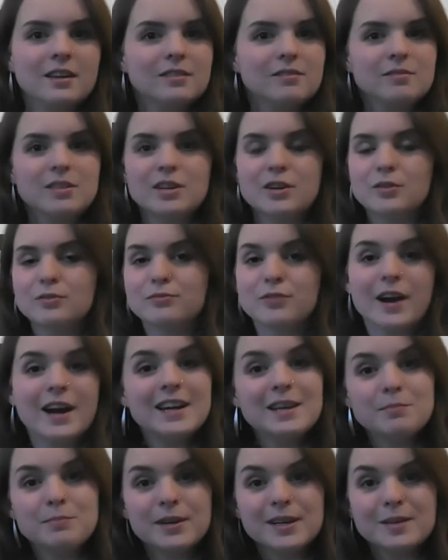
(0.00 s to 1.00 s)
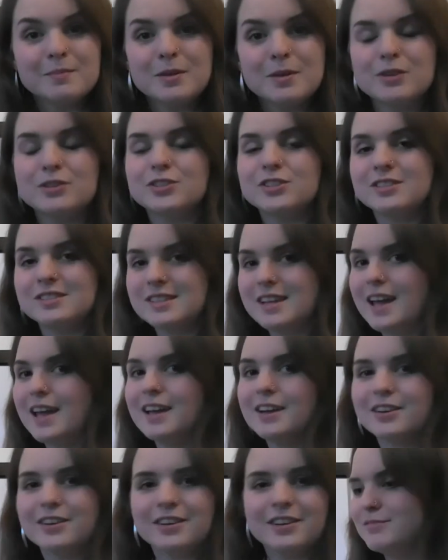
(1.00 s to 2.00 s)
You know, for any big emotions,
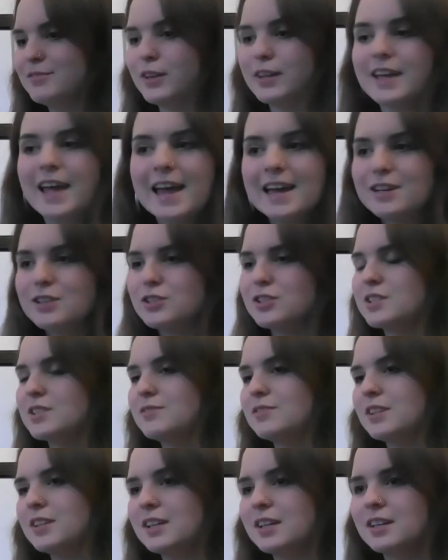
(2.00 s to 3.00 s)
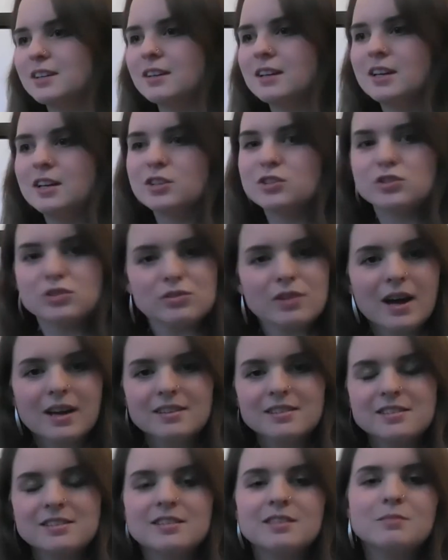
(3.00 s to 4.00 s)
anger, feeling anxious, feeling
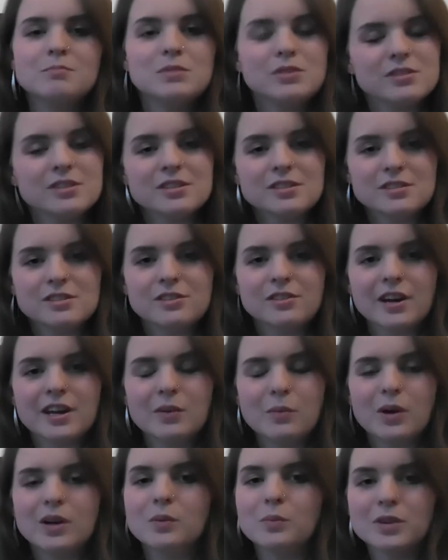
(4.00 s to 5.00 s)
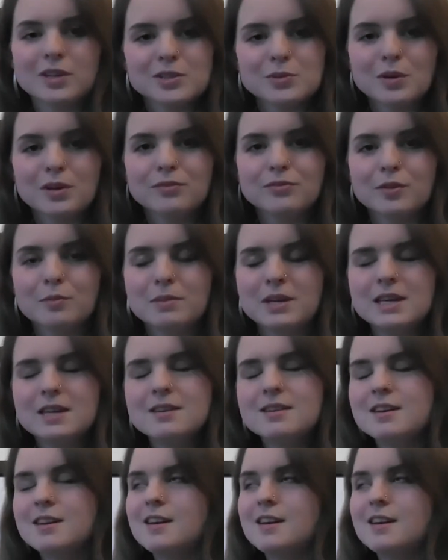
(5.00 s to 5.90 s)
stressed, music is a great one. It works well for me.